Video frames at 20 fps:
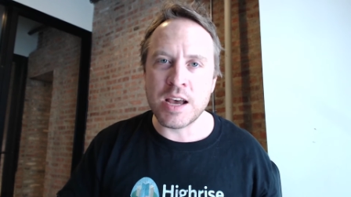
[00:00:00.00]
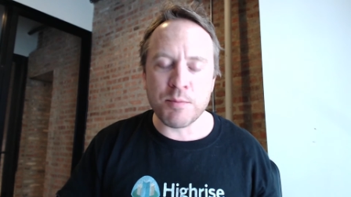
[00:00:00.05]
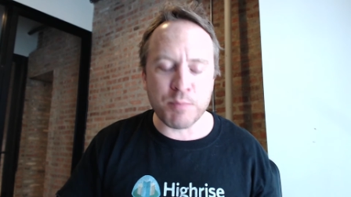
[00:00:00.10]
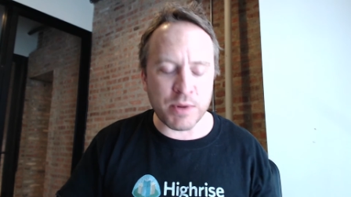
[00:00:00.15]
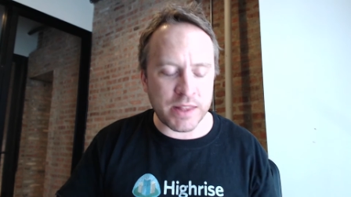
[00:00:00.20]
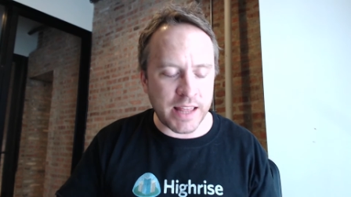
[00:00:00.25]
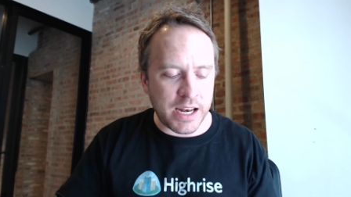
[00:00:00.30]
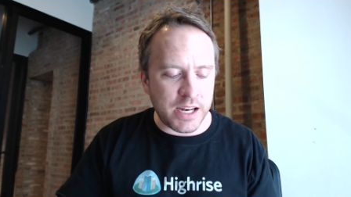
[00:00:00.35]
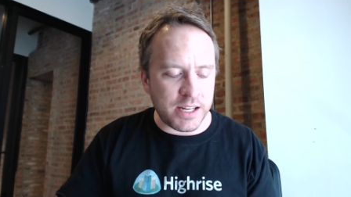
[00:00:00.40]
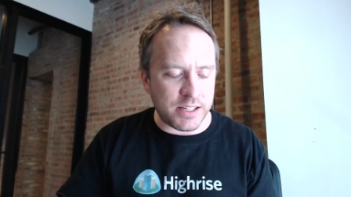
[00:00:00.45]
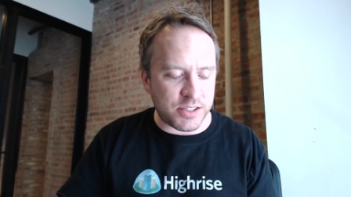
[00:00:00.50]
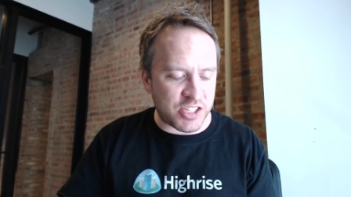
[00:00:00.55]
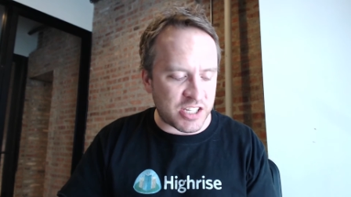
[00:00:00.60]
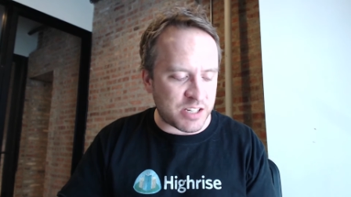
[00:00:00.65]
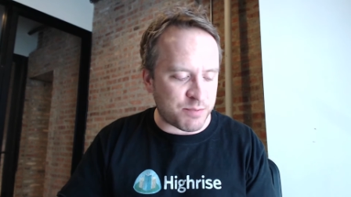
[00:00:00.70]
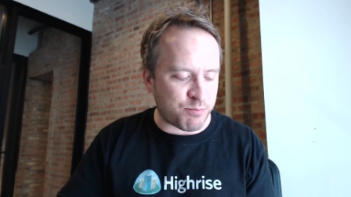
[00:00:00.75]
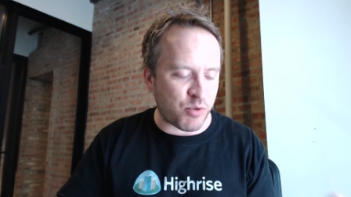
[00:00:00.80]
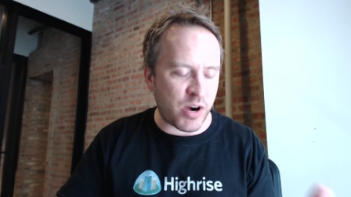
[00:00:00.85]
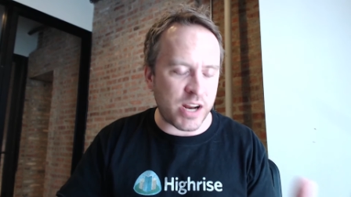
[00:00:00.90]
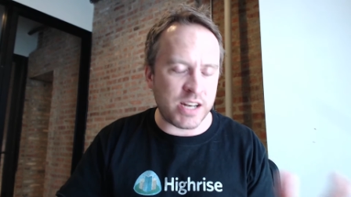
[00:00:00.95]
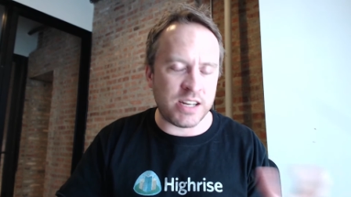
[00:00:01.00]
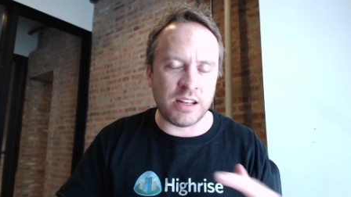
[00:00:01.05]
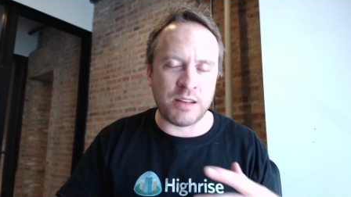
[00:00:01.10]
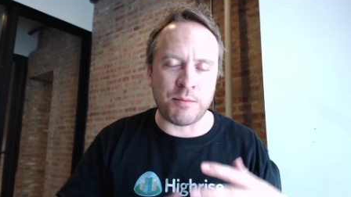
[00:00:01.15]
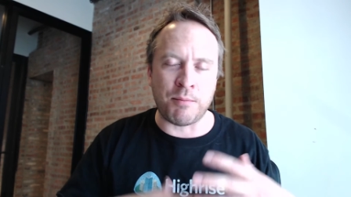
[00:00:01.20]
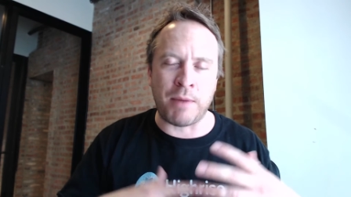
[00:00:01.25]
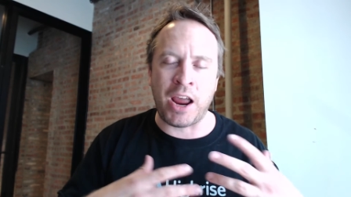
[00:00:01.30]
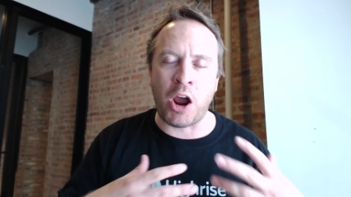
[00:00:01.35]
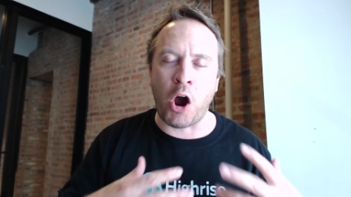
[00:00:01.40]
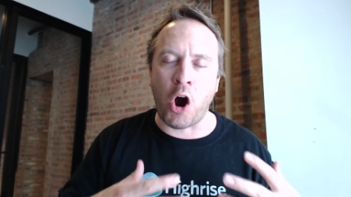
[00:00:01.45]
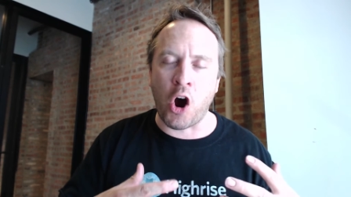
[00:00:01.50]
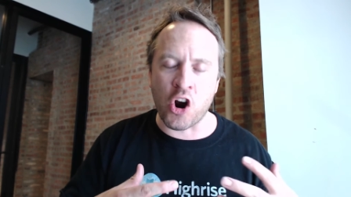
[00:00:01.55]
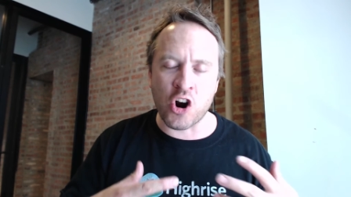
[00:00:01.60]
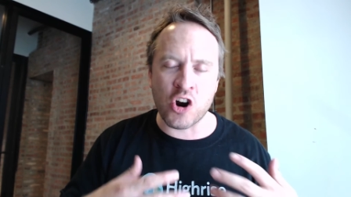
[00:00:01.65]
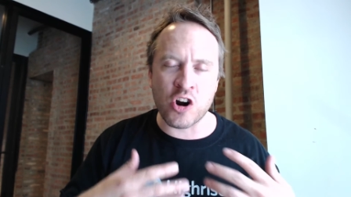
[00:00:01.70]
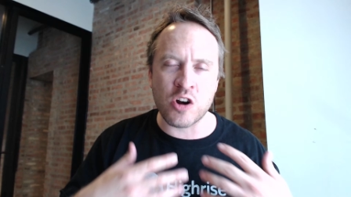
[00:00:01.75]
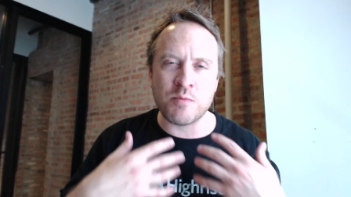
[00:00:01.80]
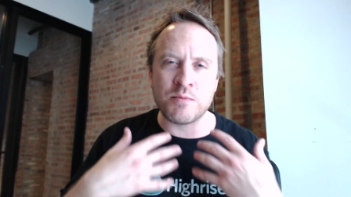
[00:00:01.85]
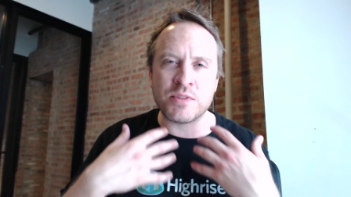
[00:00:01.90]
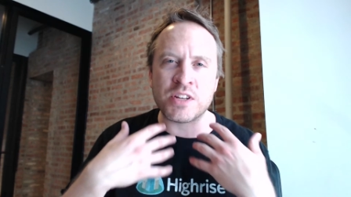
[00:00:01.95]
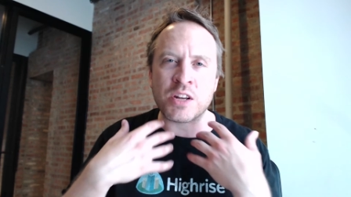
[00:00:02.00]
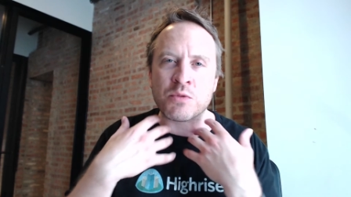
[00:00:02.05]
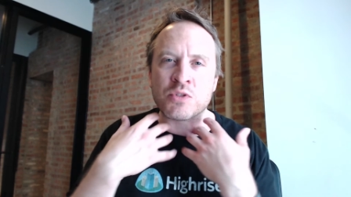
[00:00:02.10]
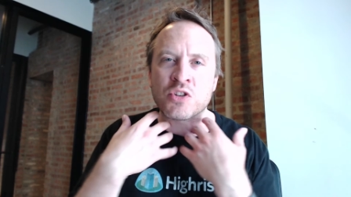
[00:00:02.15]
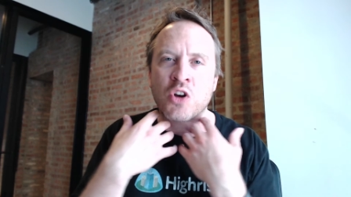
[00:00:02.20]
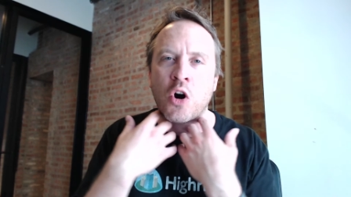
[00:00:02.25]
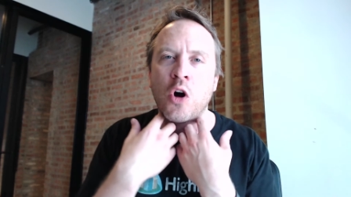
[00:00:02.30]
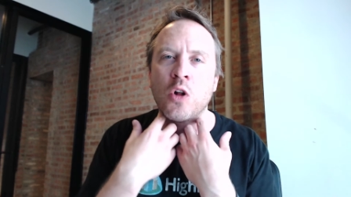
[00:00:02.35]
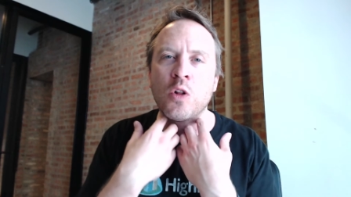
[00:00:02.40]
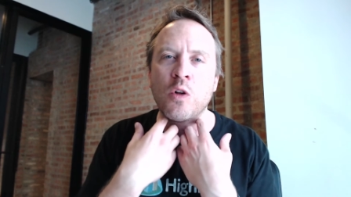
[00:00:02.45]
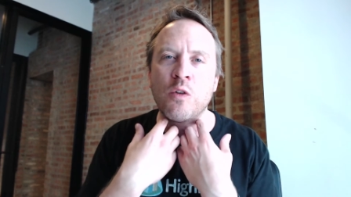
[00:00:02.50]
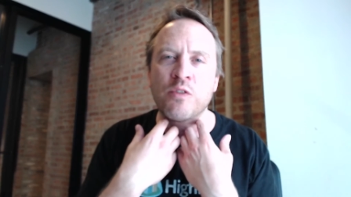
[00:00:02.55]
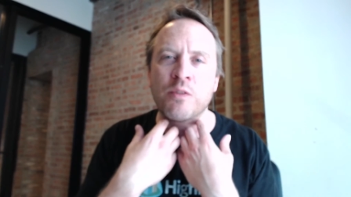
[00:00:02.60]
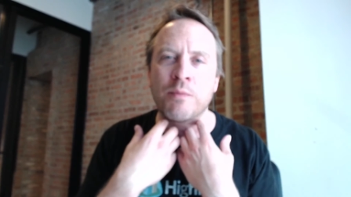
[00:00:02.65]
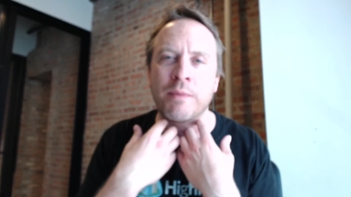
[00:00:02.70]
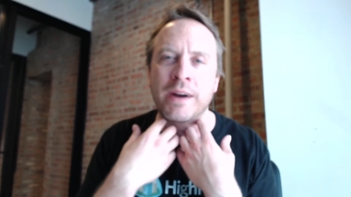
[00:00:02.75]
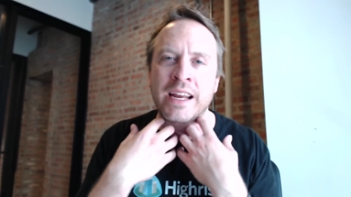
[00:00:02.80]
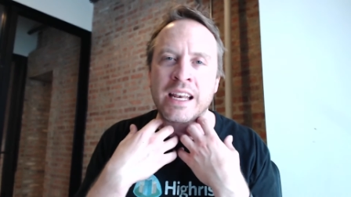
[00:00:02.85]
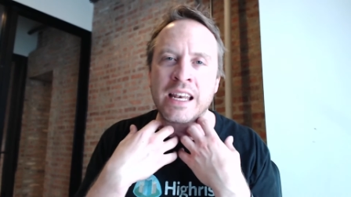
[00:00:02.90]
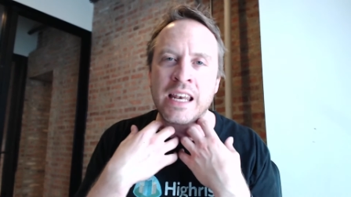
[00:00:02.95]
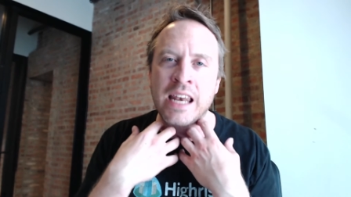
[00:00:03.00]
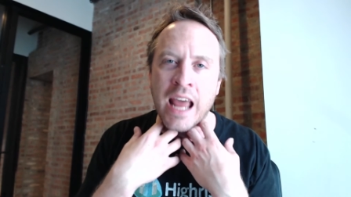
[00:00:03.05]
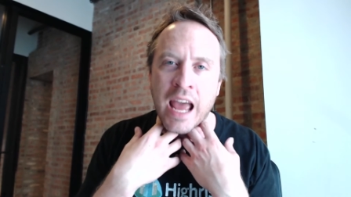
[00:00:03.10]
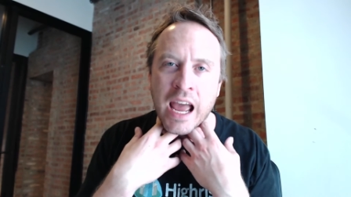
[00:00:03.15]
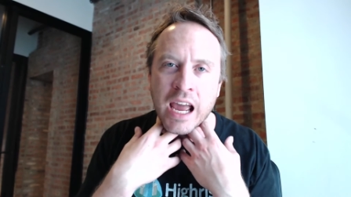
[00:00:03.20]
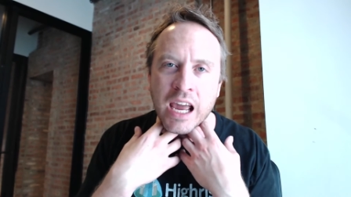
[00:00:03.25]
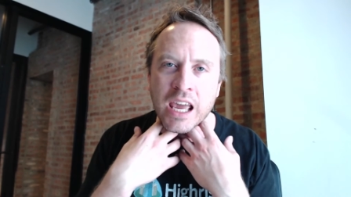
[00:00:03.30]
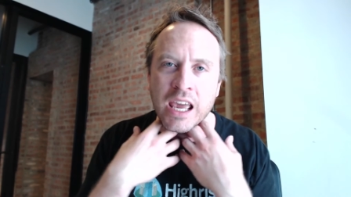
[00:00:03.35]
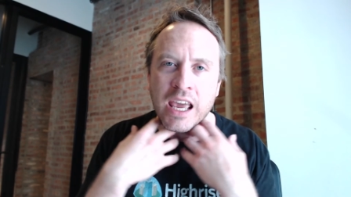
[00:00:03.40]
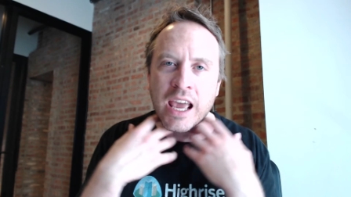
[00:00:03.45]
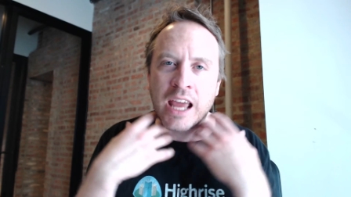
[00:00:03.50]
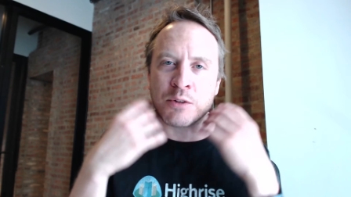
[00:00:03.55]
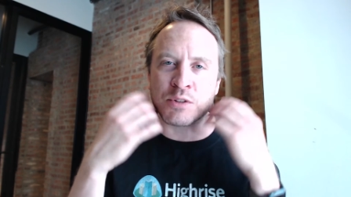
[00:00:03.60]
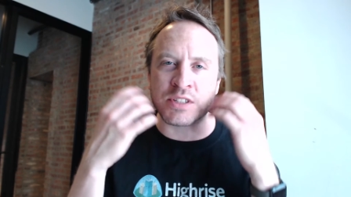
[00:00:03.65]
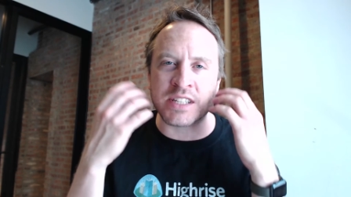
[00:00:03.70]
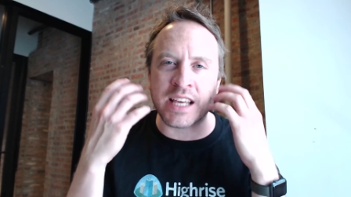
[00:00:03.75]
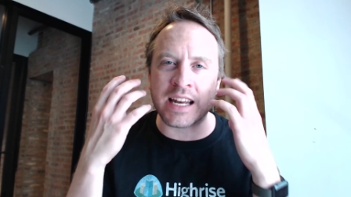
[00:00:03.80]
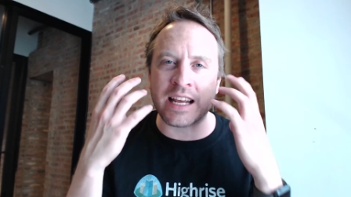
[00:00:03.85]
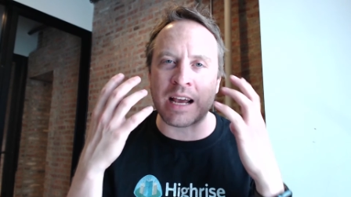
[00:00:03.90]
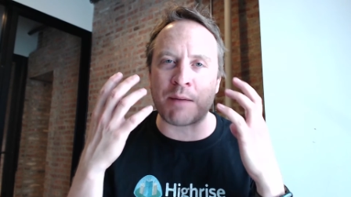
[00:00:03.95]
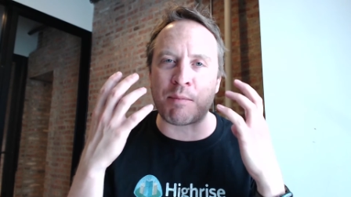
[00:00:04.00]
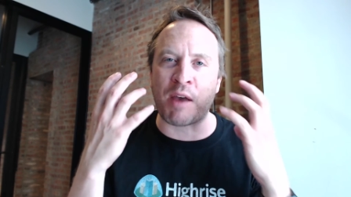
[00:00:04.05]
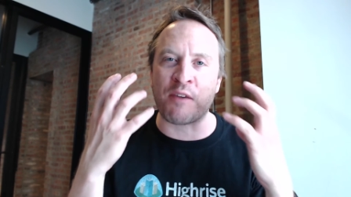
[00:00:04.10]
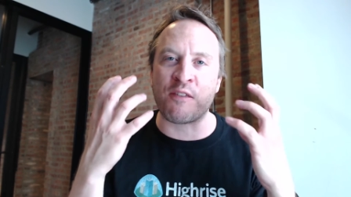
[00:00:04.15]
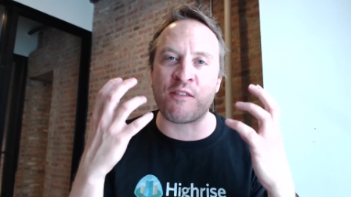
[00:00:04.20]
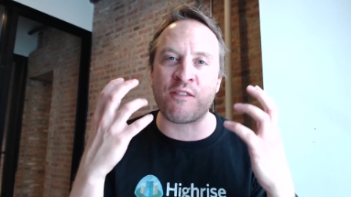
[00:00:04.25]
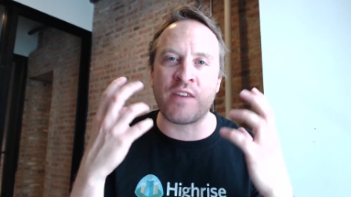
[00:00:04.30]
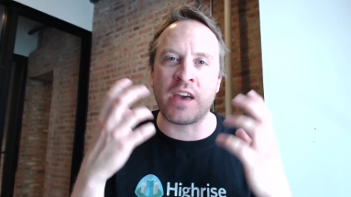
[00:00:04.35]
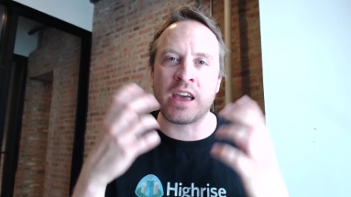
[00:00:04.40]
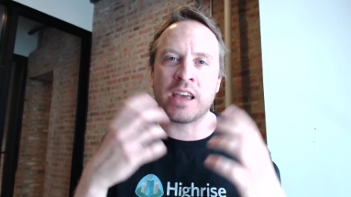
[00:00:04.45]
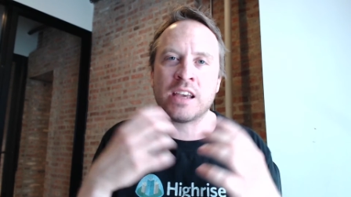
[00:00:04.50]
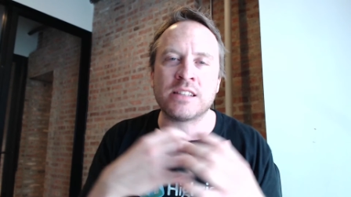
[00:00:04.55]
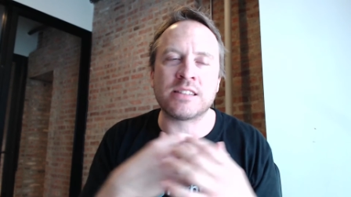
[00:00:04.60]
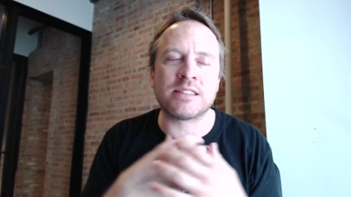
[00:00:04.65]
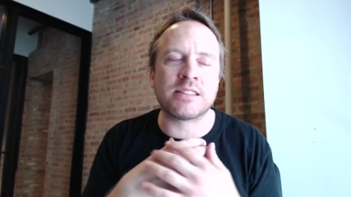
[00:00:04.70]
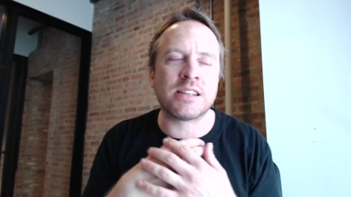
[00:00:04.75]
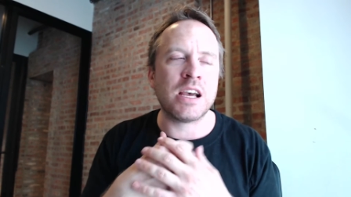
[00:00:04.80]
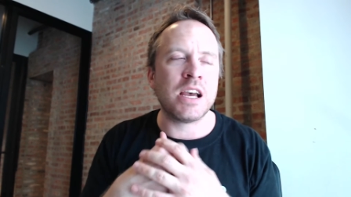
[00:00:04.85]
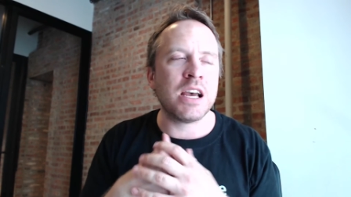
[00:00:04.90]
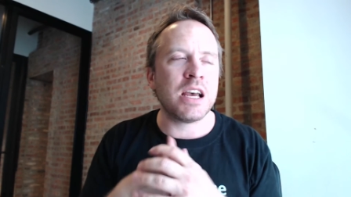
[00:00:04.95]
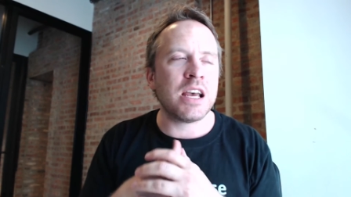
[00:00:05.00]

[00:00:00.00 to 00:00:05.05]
but then it spread to my arms and it was all over my neck and it was getting on my face.